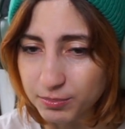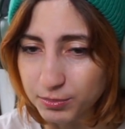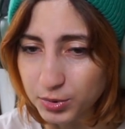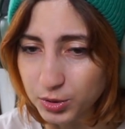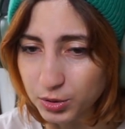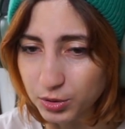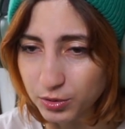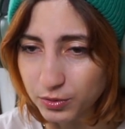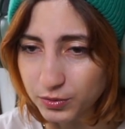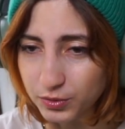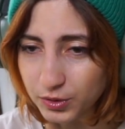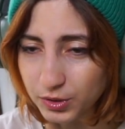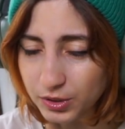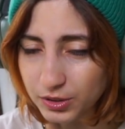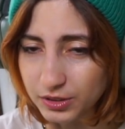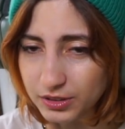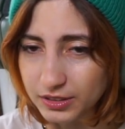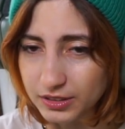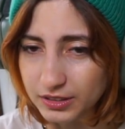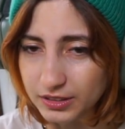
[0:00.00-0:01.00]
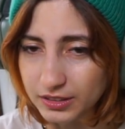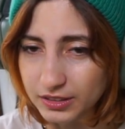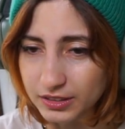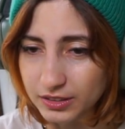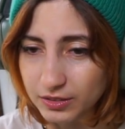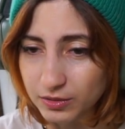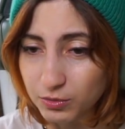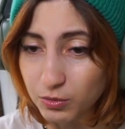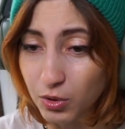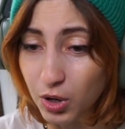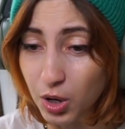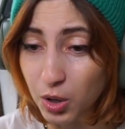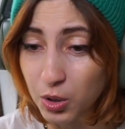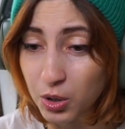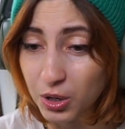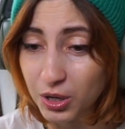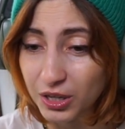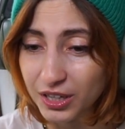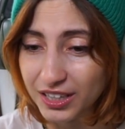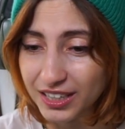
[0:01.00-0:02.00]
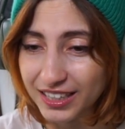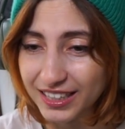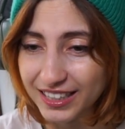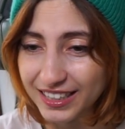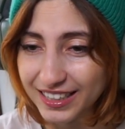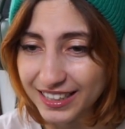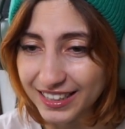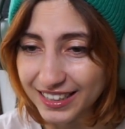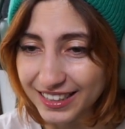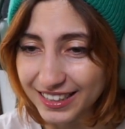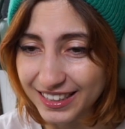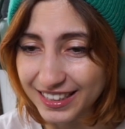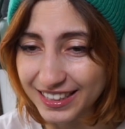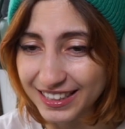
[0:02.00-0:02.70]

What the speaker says: Beautiful. Woo! And